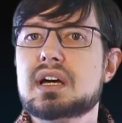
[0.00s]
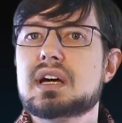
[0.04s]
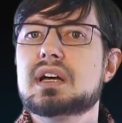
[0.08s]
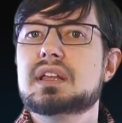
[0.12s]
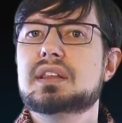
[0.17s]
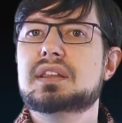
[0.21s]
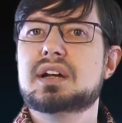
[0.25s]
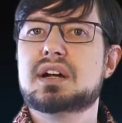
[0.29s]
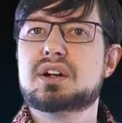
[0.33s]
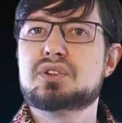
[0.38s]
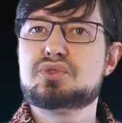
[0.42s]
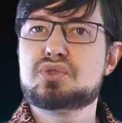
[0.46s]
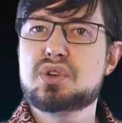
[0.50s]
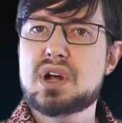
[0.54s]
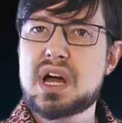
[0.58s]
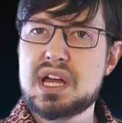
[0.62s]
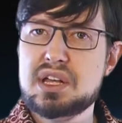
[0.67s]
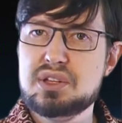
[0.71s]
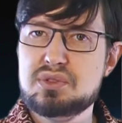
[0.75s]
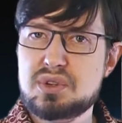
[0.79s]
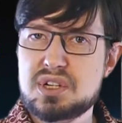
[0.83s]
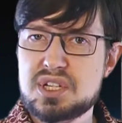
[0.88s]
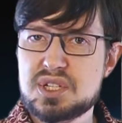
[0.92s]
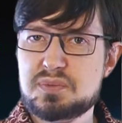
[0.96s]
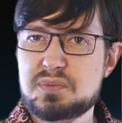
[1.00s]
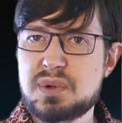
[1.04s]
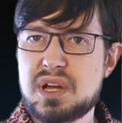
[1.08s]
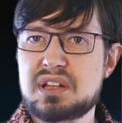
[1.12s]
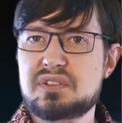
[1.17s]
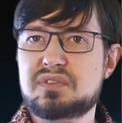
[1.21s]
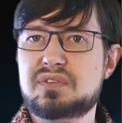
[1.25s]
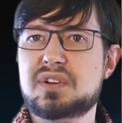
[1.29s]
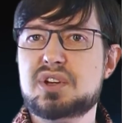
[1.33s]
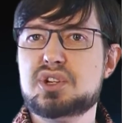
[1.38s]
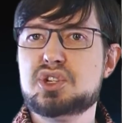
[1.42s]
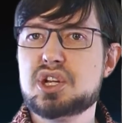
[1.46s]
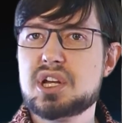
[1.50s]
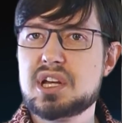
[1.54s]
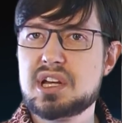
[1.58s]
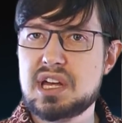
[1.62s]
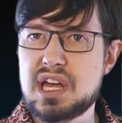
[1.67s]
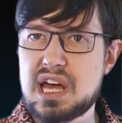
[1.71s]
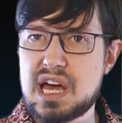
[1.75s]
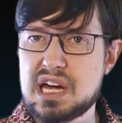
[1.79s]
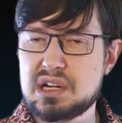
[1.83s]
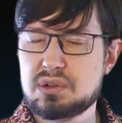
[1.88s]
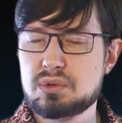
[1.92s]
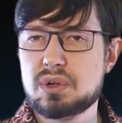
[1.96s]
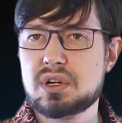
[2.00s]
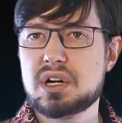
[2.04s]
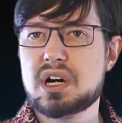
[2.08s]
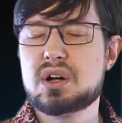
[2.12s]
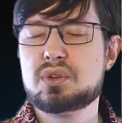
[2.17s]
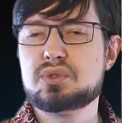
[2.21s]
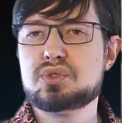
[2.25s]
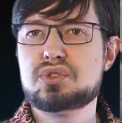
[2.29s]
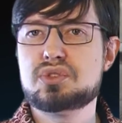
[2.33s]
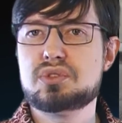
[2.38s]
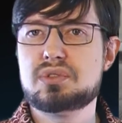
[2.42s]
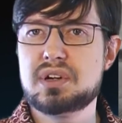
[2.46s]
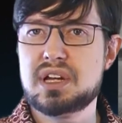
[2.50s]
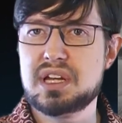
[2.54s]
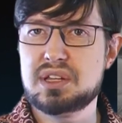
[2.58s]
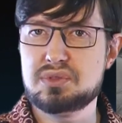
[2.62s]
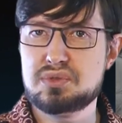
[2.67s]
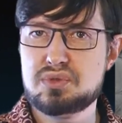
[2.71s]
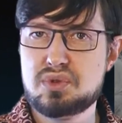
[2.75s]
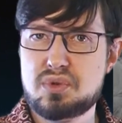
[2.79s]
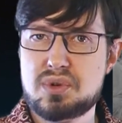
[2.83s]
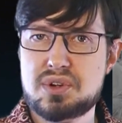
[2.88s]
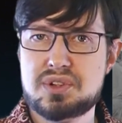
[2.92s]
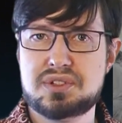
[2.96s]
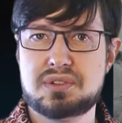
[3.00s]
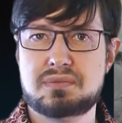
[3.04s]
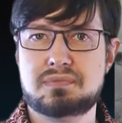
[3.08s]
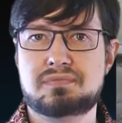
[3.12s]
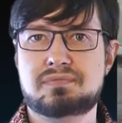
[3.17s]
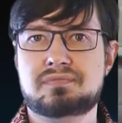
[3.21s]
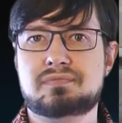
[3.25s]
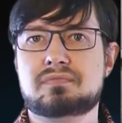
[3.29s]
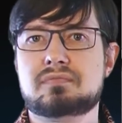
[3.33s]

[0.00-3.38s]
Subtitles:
They are trying to expand fishing, aquaculture, and tourism.